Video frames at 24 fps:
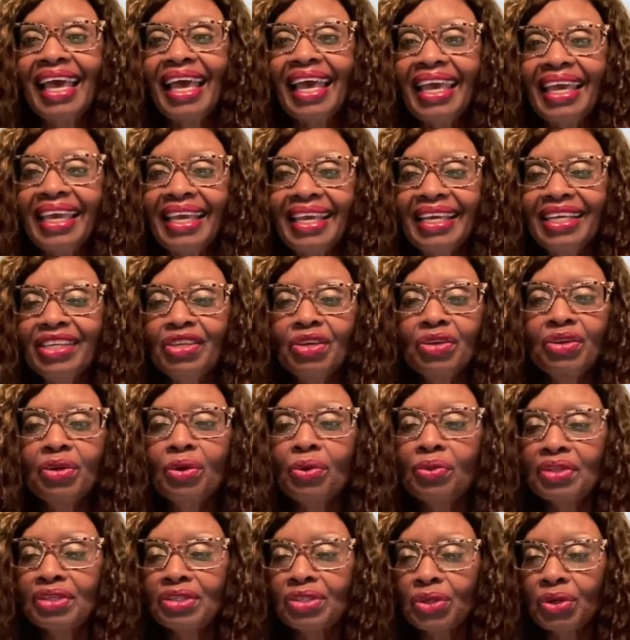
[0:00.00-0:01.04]
And you know
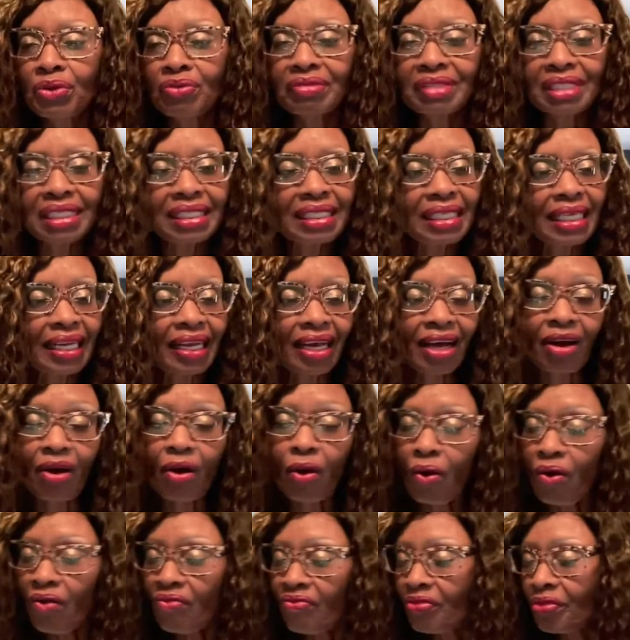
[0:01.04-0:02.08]
the services that I
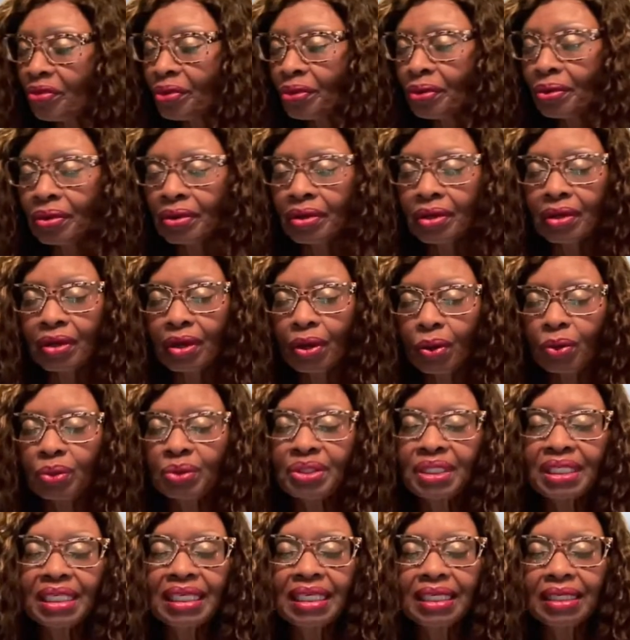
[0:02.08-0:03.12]
offer:
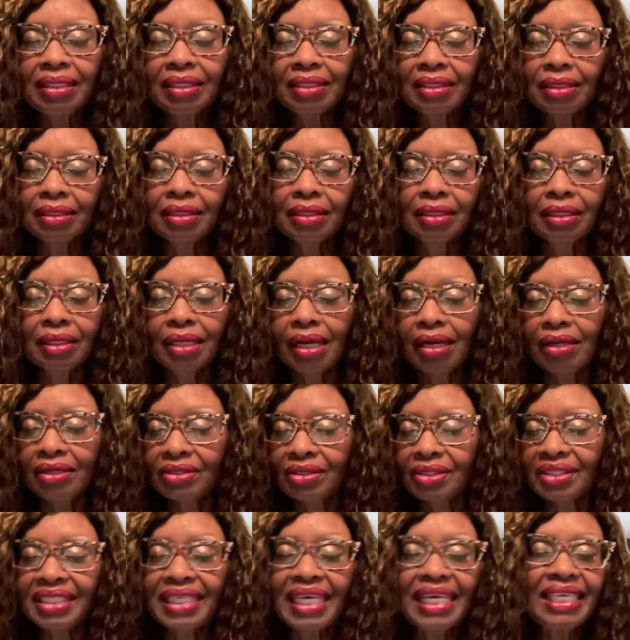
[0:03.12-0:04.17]
coaching,
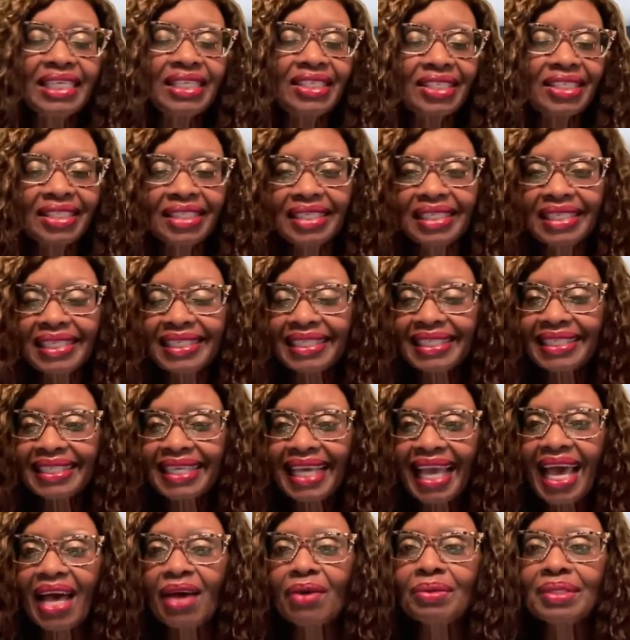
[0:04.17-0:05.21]
consultations,
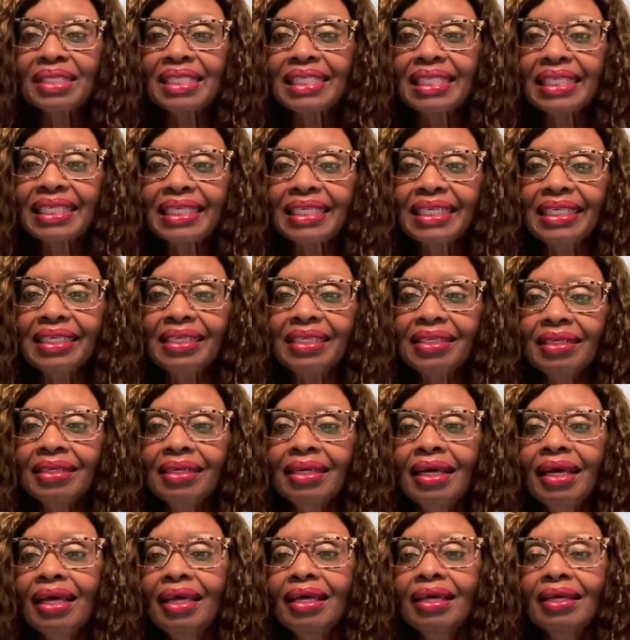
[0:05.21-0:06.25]
counseling,
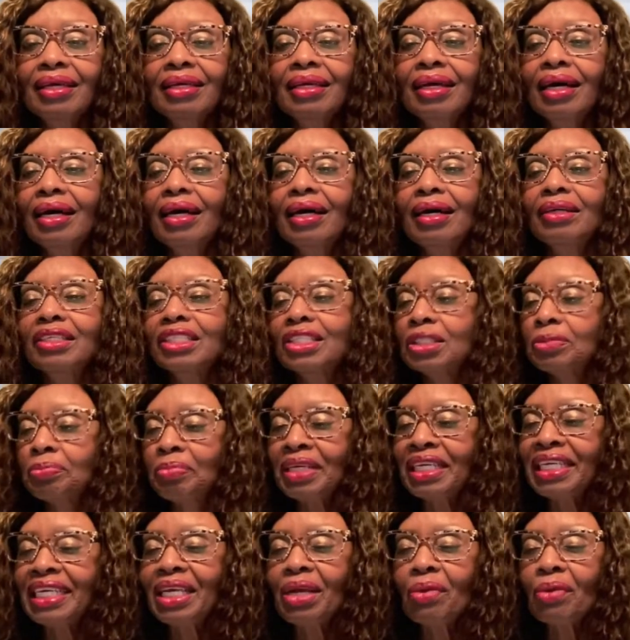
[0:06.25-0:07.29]

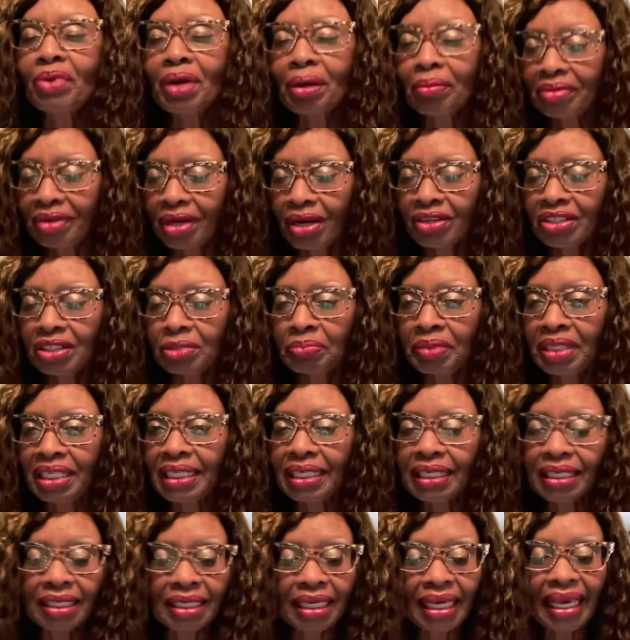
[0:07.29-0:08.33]
speaking, webinar
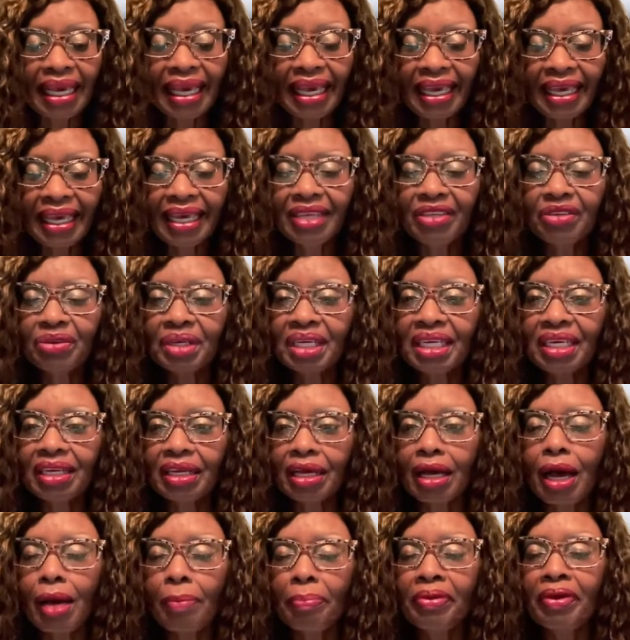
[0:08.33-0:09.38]
speaking, and you can get a
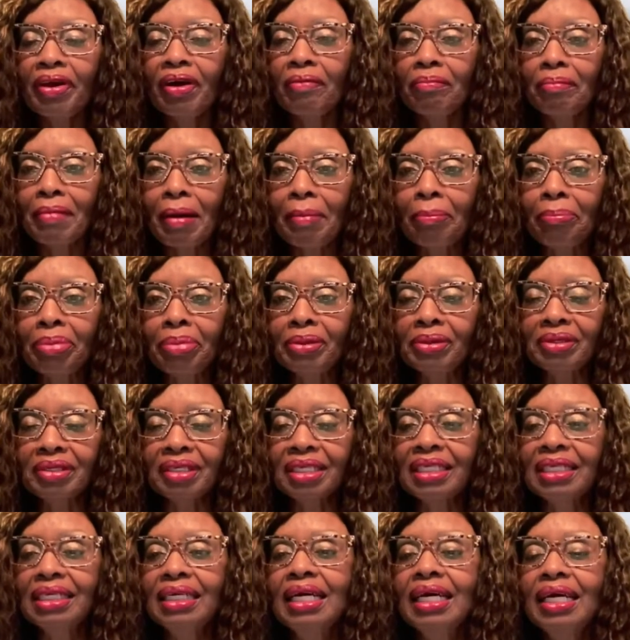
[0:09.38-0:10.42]
copy of my
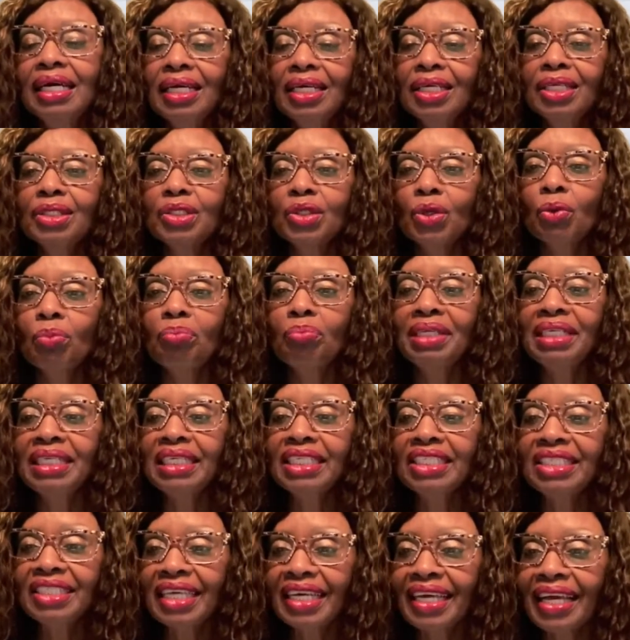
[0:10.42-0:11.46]
book. So
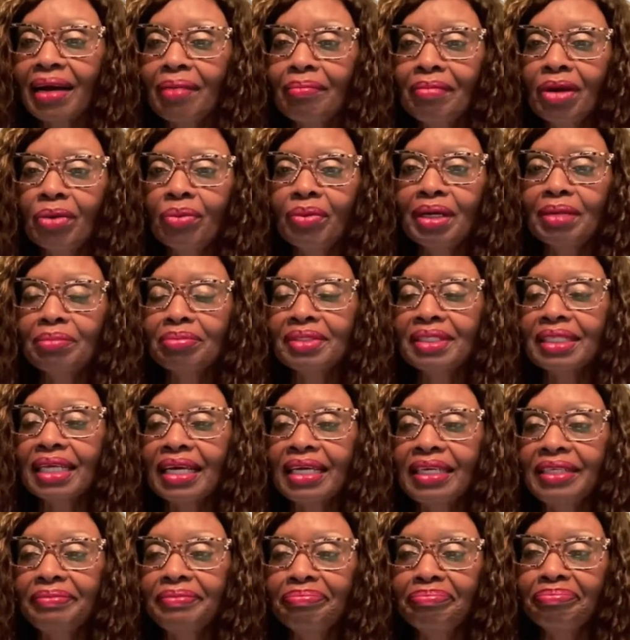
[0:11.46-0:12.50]
please check out my
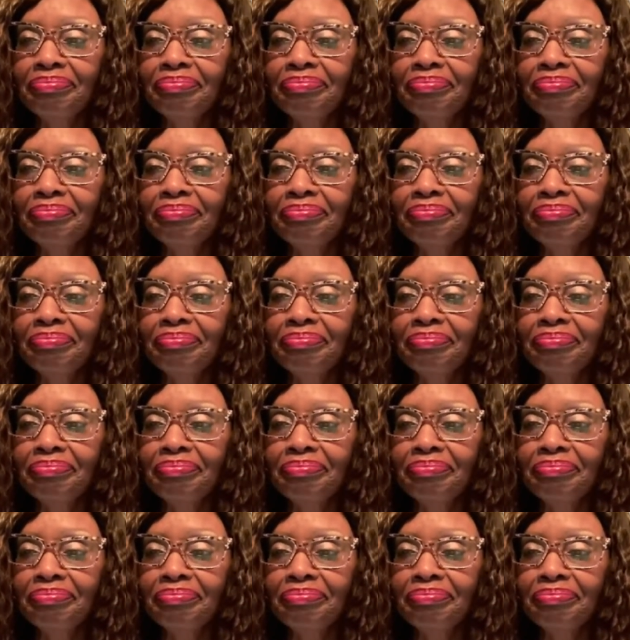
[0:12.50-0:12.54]
website.